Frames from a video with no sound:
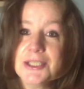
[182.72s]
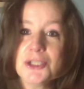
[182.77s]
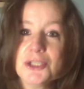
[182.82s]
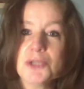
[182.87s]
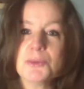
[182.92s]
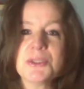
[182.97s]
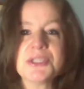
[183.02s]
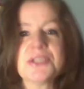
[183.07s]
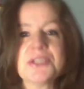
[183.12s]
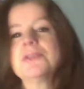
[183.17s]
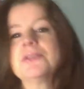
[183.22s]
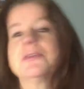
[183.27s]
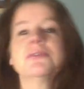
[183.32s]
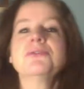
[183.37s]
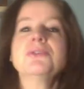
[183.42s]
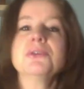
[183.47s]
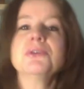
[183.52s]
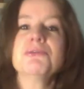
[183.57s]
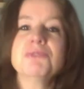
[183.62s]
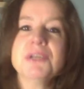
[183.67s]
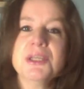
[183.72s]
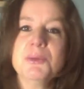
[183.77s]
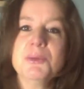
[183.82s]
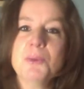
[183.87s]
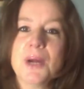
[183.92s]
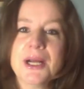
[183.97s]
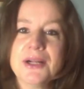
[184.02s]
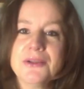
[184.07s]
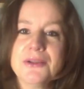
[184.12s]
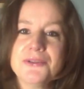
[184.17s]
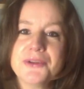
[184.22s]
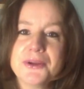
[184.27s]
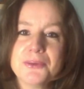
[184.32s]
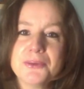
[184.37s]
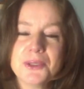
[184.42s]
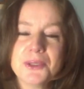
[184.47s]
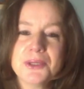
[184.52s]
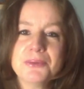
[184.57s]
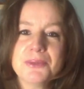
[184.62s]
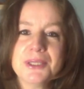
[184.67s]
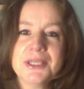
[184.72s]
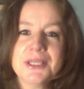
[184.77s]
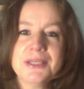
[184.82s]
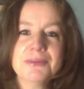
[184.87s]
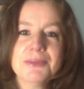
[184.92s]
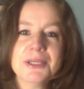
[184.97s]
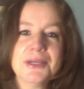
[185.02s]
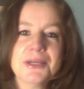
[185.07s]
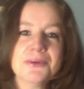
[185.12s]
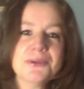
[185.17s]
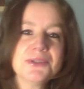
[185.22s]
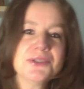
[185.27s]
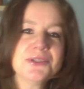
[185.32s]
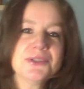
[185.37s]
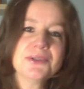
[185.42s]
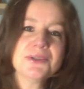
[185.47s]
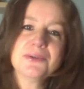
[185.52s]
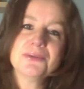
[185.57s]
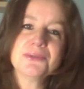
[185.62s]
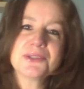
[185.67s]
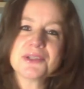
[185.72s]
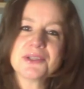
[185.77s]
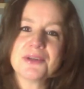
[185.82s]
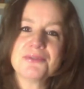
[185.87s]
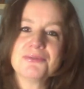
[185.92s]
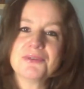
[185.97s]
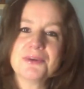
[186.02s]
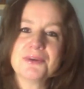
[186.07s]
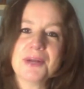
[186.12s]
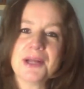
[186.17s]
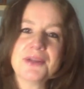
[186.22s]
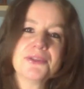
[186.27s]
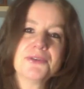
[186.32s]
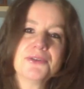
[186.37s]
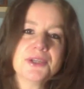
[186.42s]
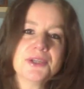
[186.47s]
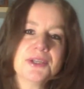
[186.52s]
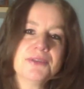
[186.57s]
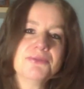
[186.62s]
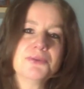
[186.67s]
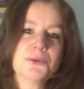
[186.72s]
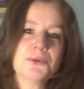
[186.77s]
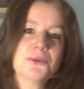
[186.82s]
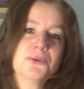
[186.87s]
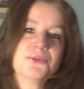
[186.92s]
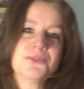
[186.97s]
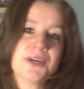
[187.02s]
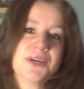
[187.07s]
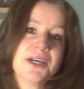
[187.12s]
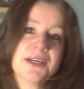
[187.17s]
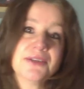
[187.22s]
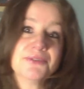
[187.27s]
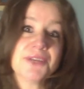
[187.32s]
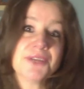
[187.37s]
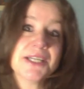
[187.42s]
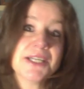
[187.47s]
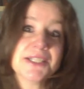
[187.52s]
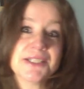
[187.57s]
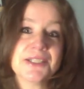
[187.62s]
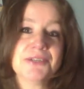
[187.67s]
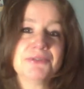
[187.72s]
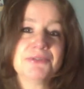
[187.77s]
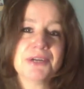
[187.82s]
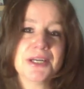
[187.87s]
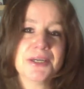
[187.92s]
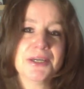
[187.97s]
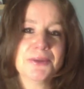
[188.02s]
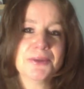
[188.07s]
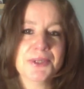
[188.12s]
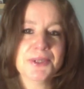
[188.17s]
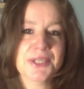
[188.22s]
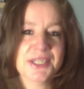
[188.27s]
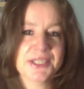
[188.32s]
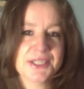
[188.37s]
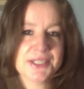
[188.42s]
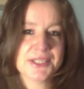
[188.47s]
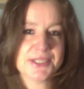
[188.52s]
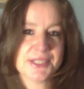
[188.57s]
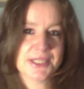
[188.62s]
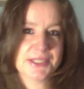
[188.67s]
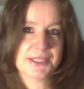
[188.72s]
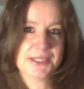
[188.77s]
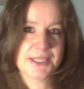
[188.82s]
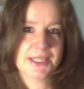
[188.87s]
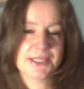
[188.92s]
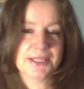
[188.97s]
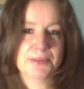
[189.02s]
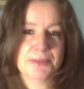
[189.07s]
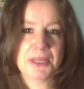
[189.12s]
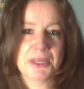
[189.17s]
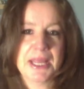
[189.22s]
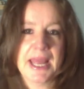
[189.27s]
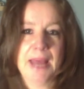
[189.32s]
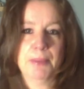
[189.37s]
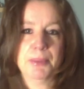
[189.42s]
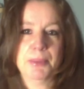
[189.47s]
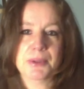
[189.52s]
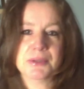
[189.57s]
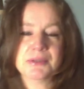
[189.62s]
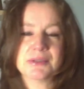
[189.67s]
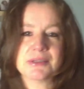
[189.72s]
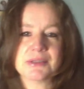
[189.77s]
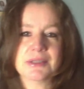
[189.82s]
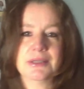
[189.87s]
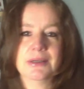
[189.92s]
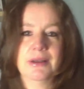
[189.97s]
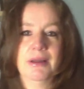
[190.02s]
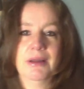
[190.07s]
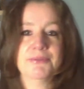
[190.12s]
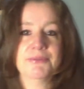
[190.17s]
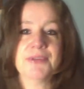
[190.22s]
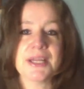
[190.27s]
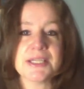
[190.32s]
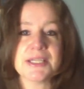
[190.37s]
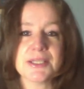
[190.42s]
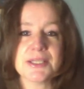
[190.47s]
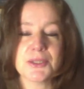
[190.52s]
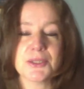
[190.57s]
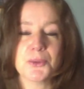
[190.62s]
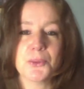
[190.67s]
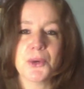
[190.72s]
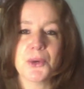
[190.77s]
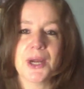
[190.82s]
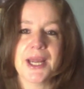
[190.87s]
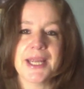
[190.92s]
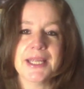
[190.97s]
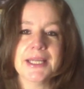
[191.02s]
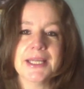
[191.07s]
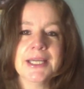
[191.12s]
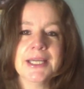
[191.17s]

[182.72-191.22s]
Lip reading: we start off doing really well, don't we? We go and do stuff for like 3, 4, 5 days in a row, and then the 6th day something happens and life gets in the way.